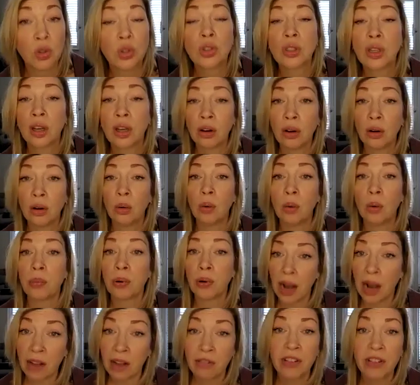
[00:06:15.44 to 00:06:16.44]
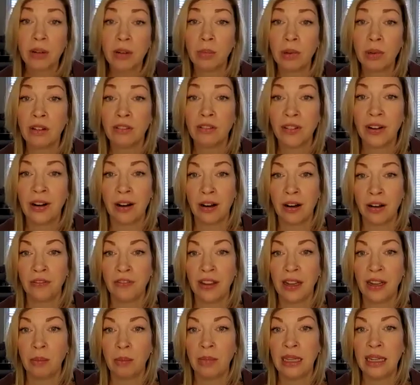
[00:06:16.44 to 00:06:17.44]
so profitable for our
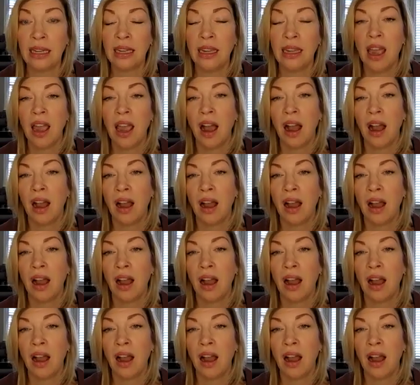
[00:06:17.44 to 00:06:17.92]
family,